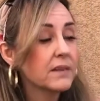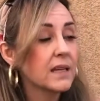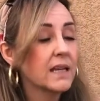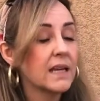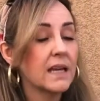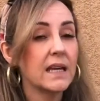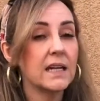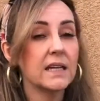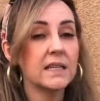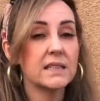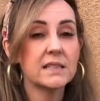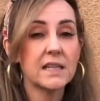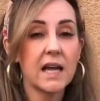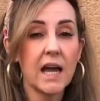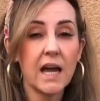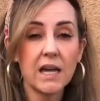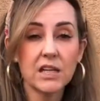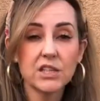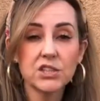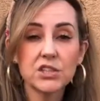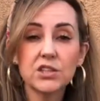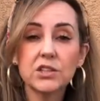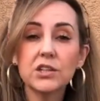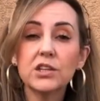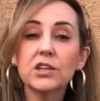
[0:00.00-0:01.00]
And it's
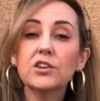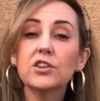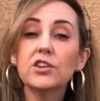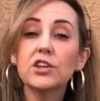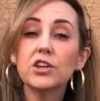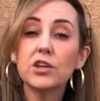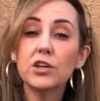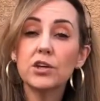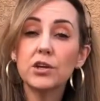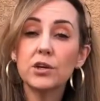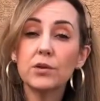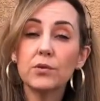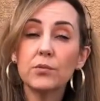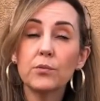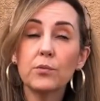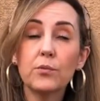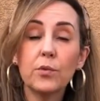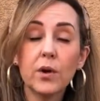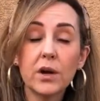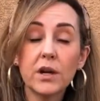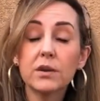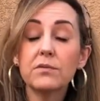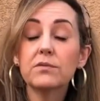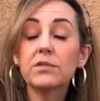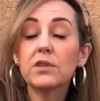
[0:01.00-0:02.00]
actually the
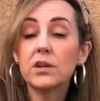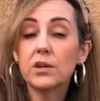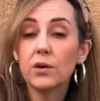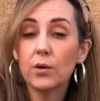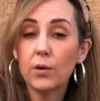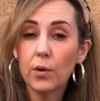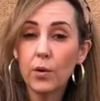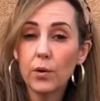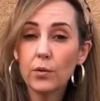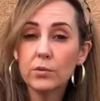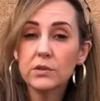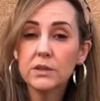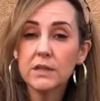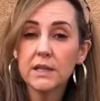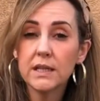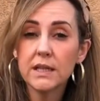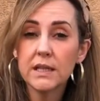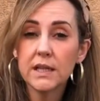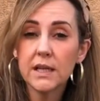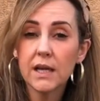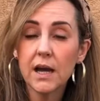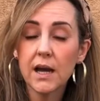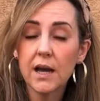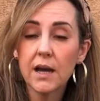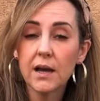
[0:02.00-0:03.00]
one of the only
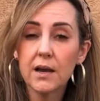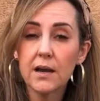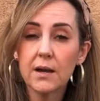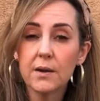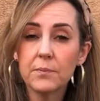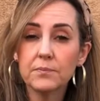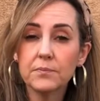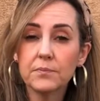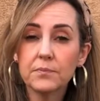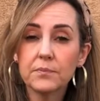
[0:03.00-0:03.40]
um,